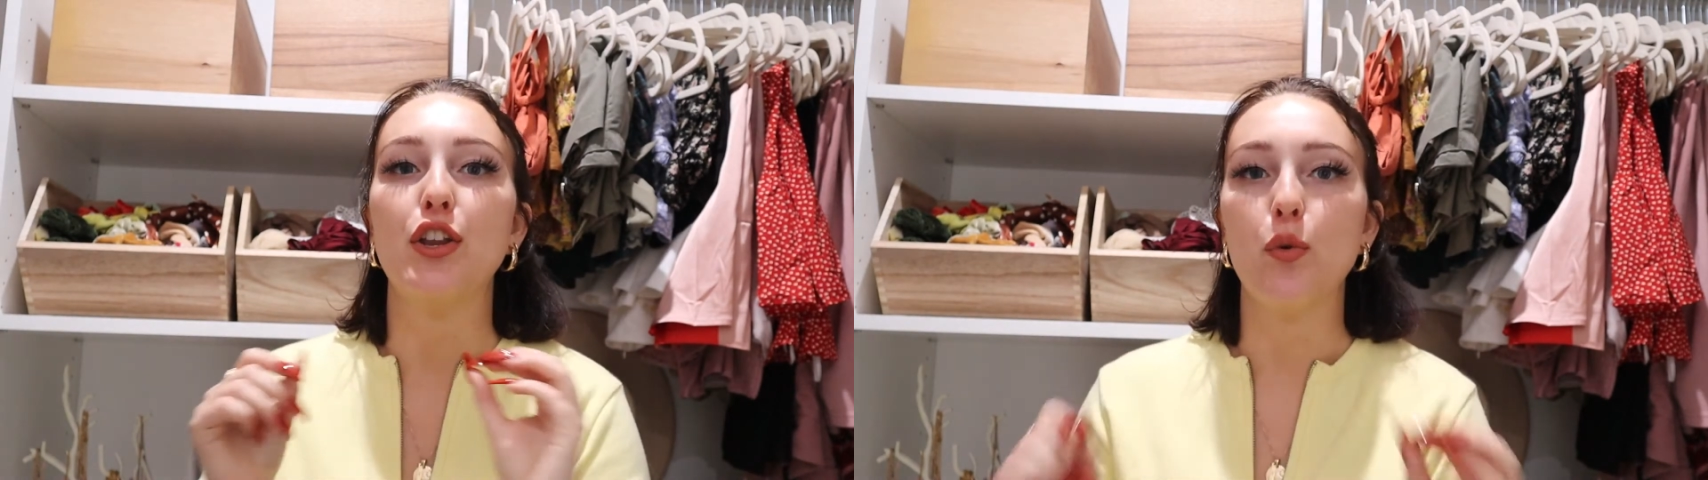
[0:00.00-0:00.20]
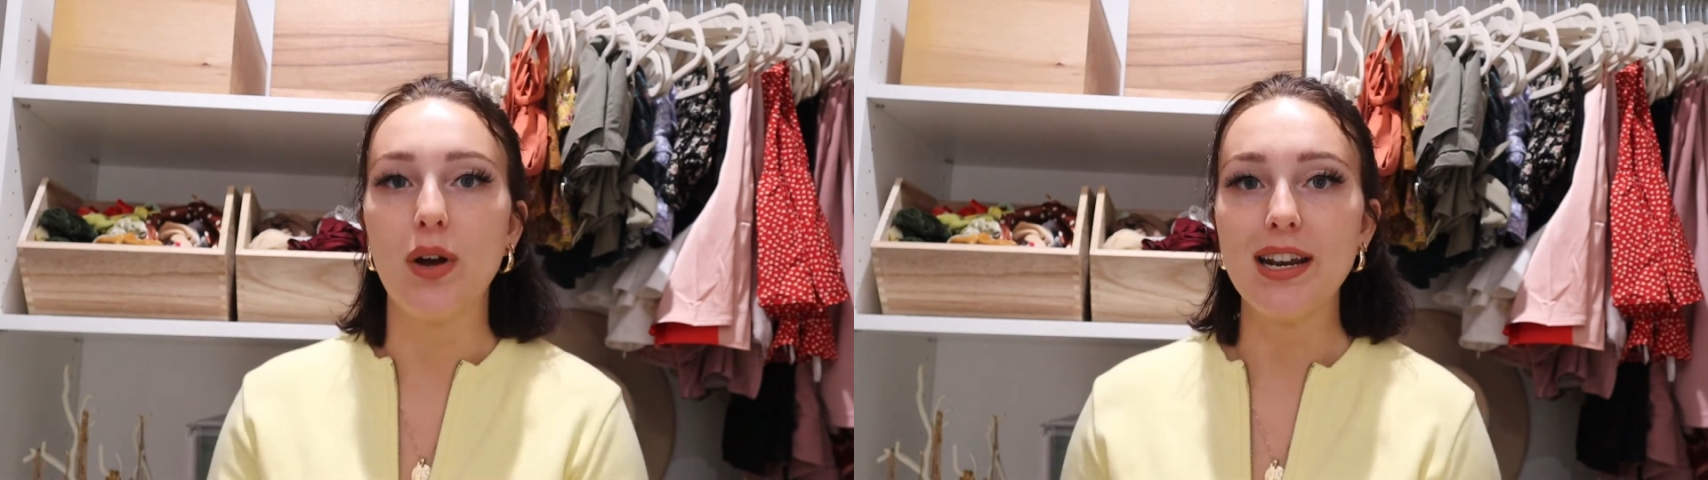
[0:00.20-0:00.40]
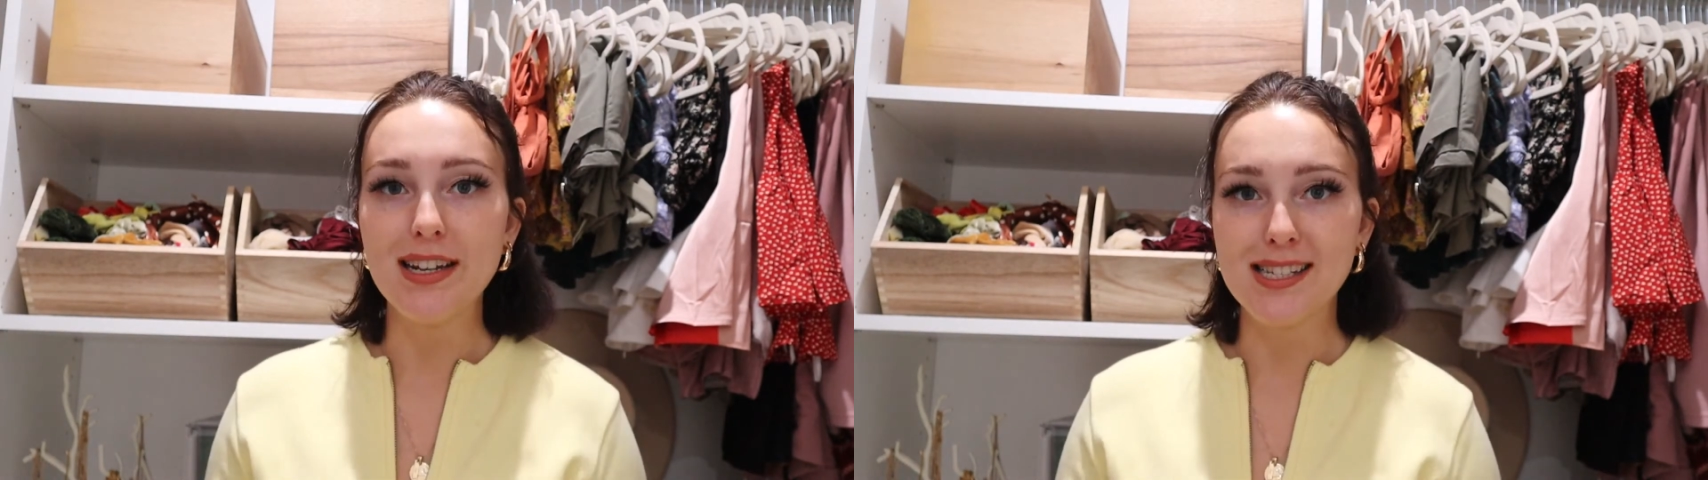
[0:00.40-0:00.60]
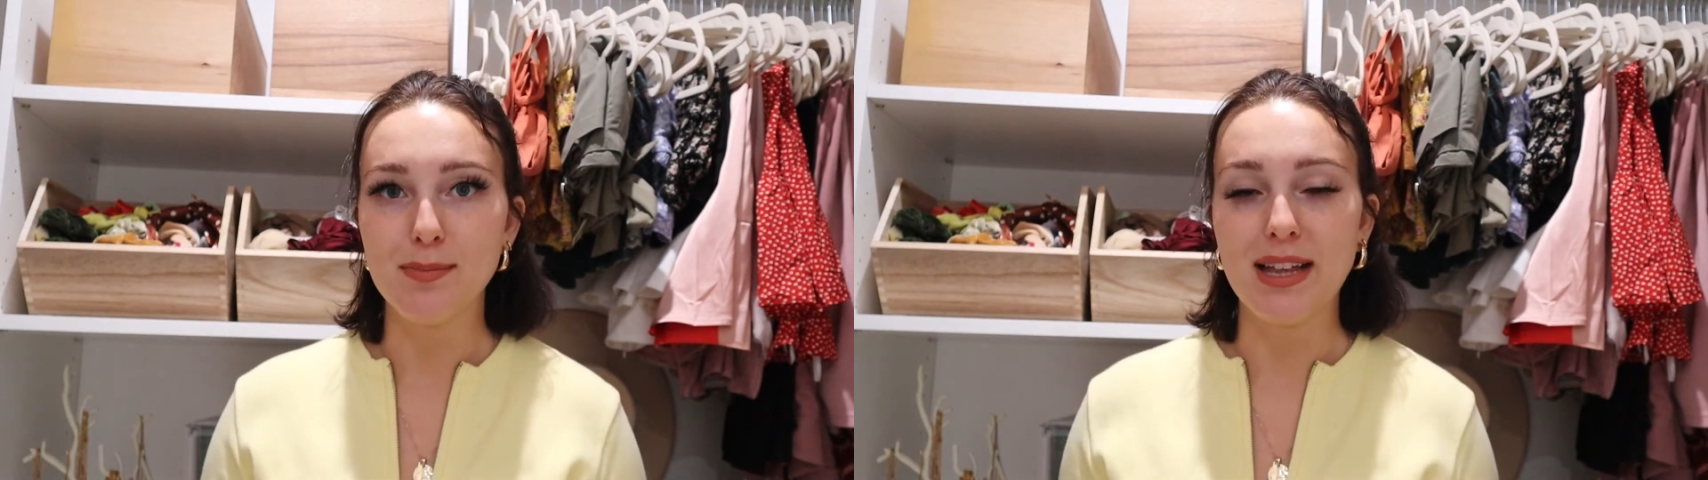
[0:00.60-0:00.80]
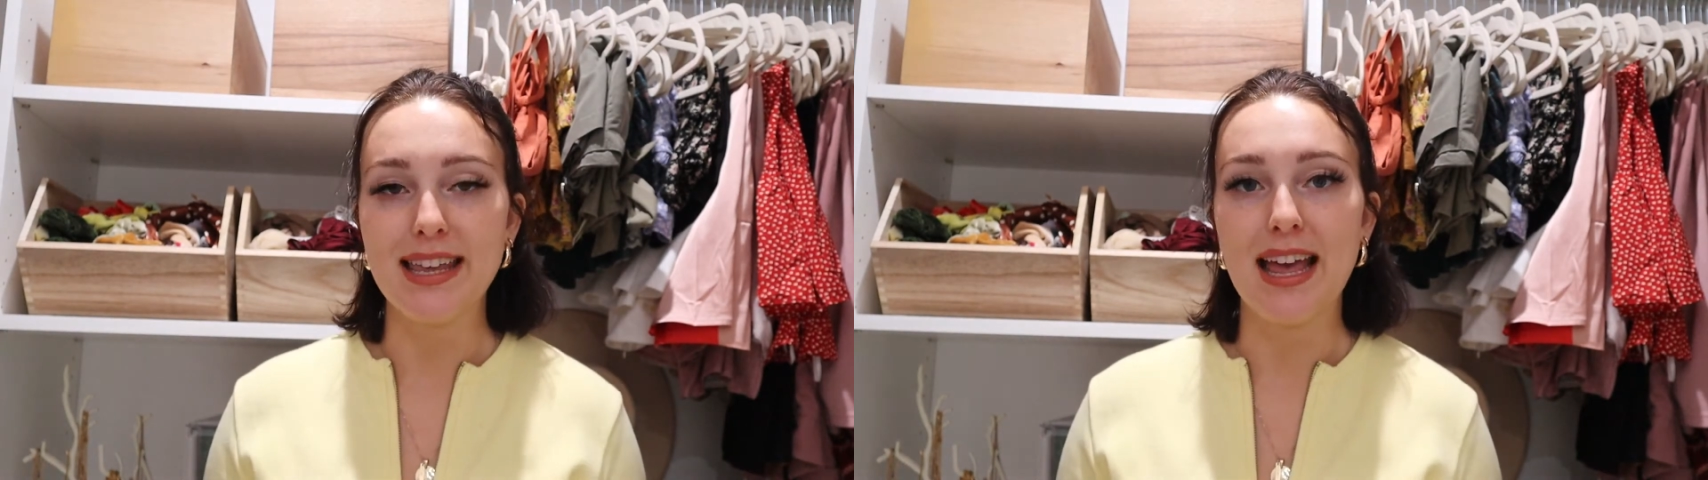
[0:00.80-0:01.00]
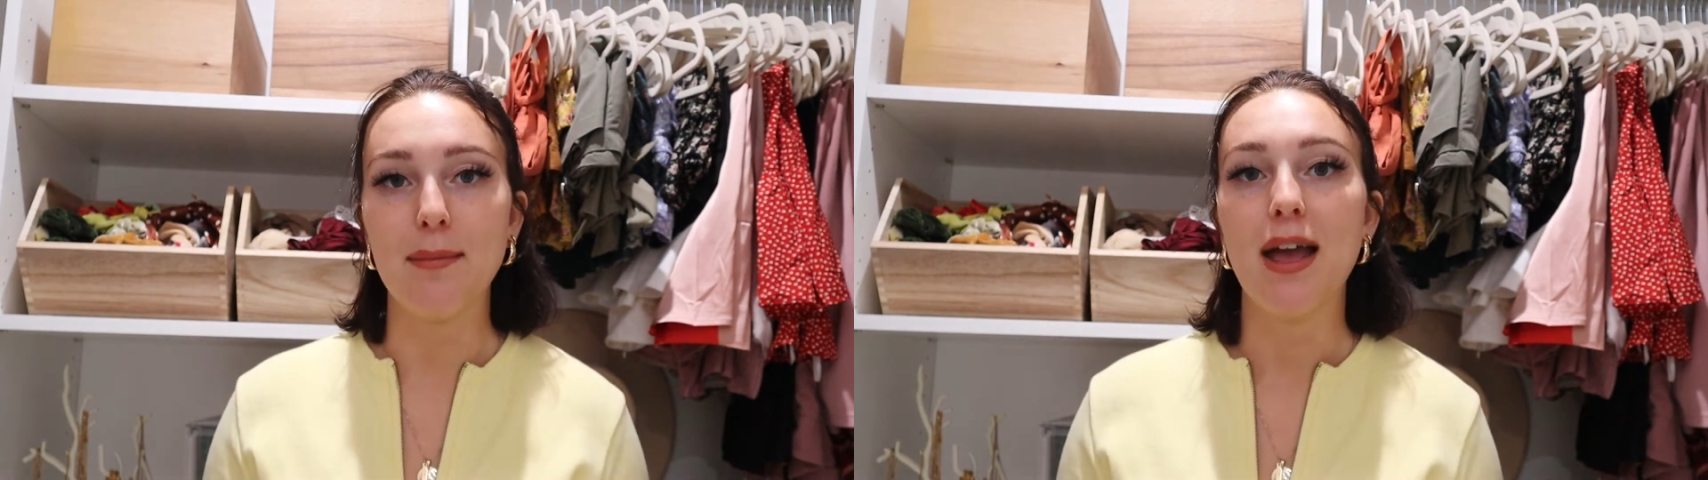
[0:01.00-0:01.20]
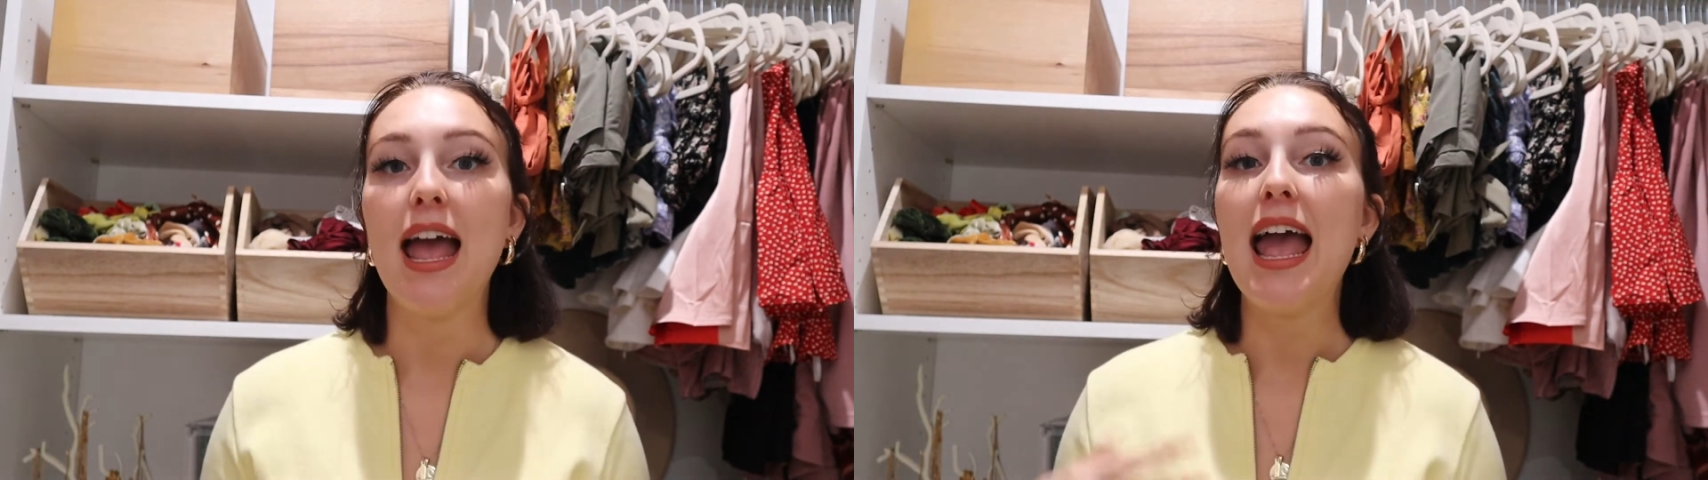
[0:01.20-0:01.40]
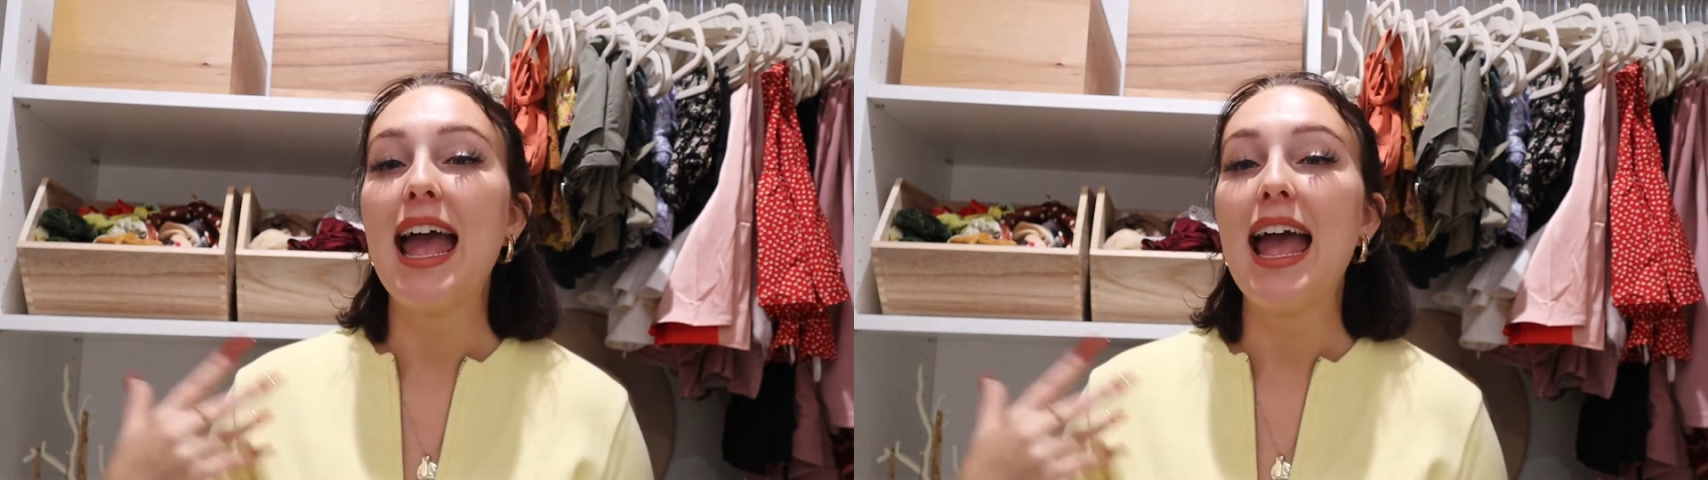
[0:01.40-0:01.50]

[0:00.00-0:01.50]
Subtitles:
and you want to display them